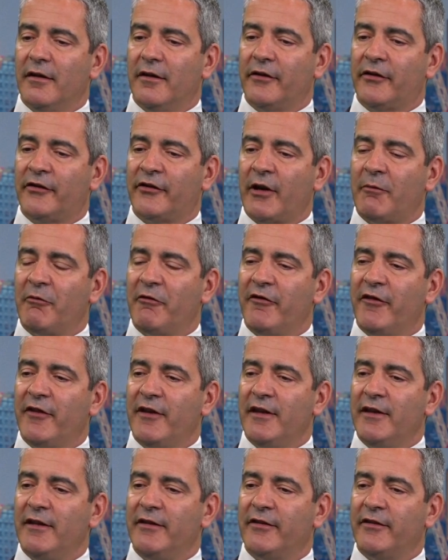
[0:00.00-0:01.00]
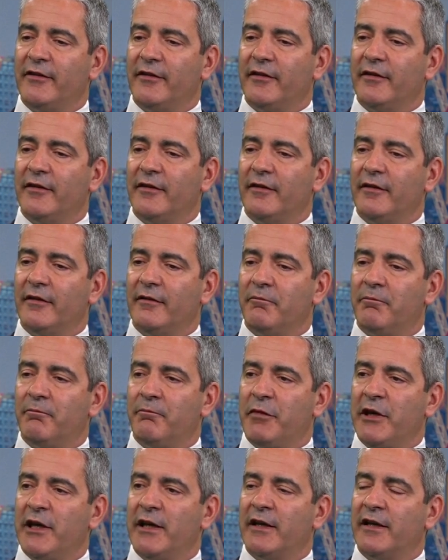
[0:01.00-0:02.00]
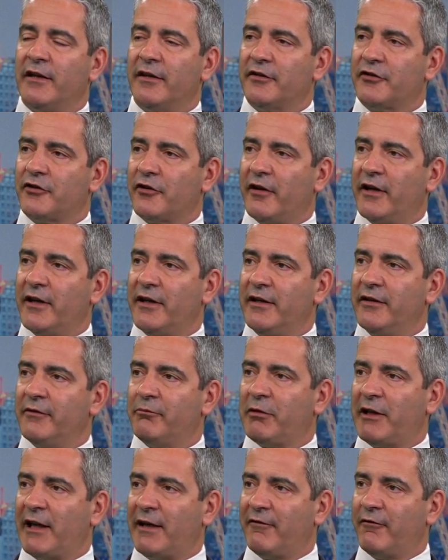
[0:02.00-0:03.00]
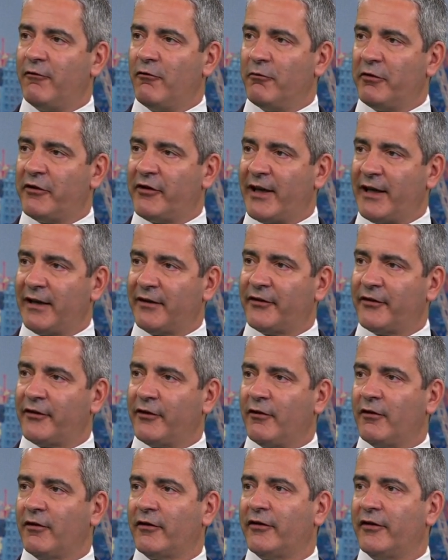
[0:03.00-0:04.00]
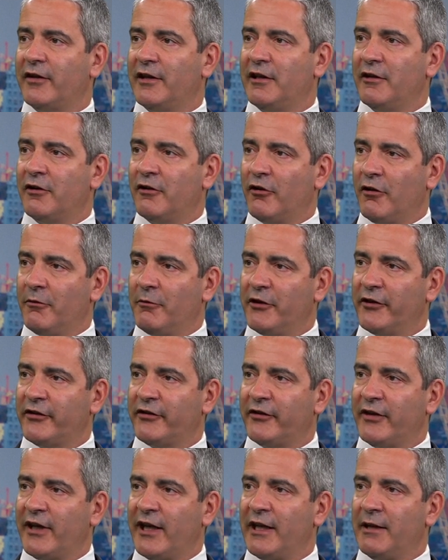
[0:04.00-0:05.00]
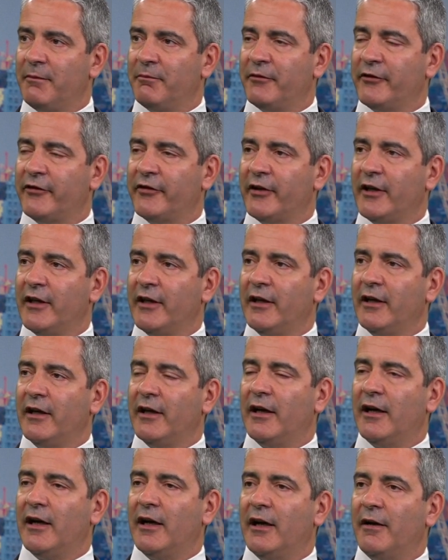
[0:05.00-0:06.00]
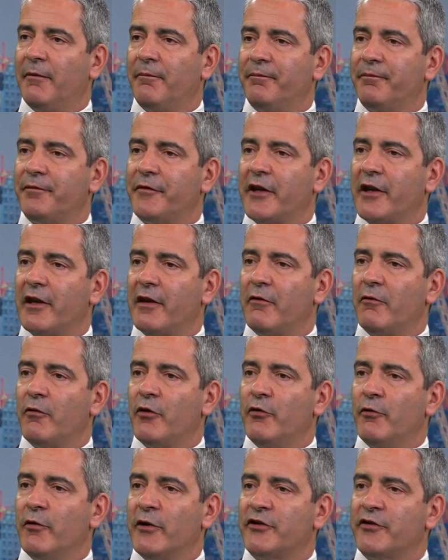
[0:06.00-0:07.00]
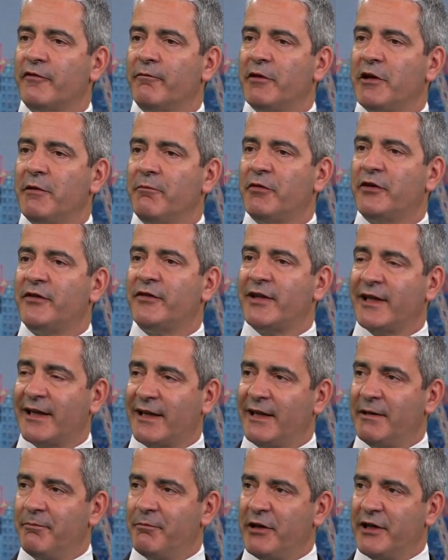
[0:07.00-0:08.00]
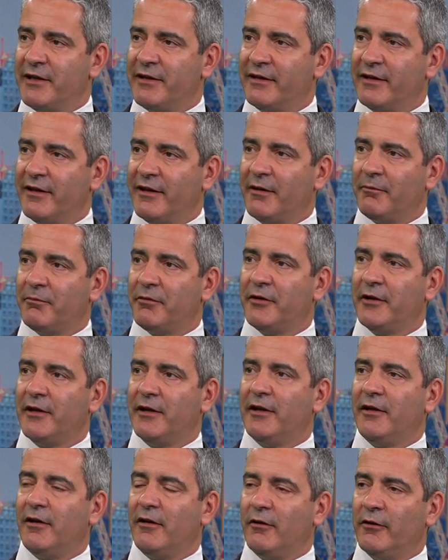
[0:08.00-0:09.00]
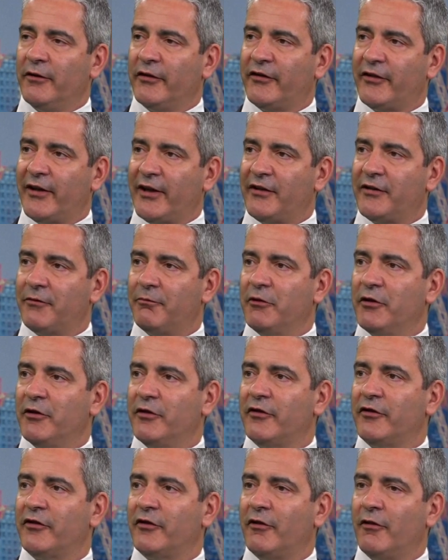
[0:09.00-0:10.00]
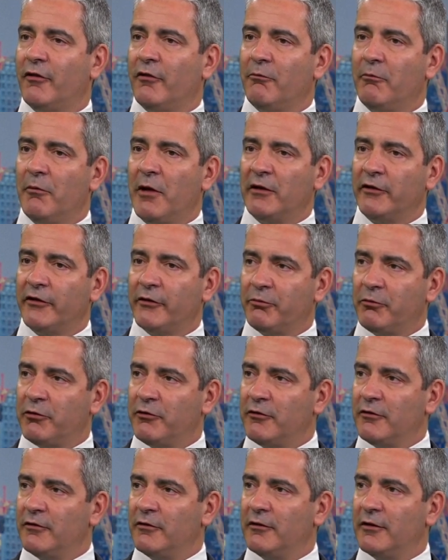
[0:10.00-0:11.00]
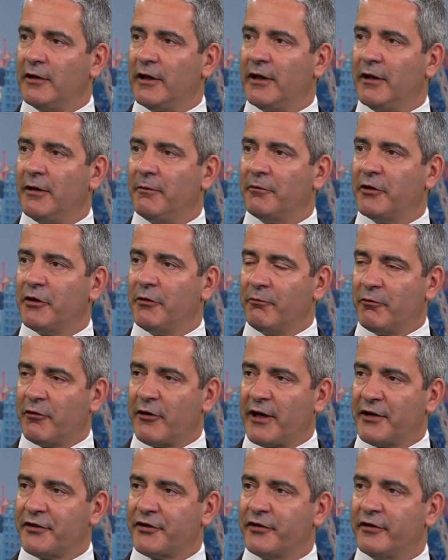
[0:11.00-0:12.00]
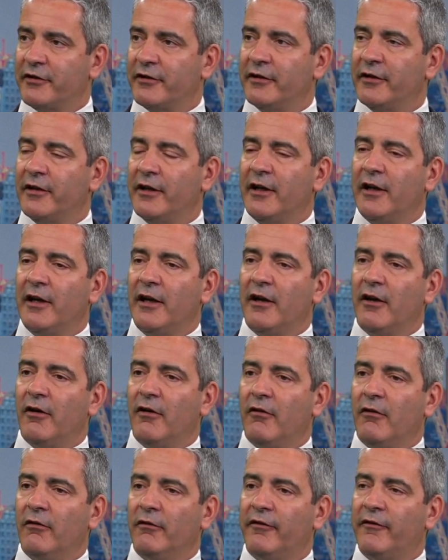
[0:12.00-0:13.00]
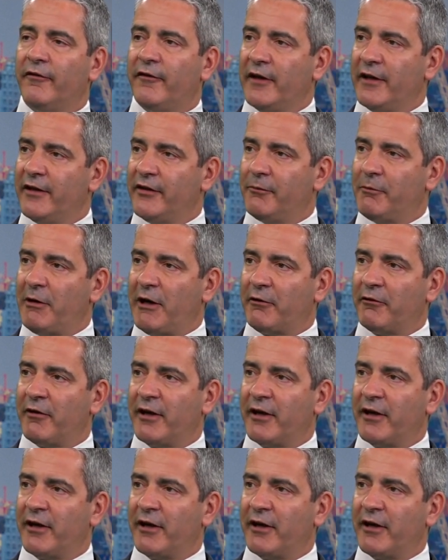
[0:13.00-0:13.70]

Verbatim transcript: some of these big Chinese platform tech stocks, the e-commerce names, which have been particularly beaten up on sentiment, on multiple compression, on fears about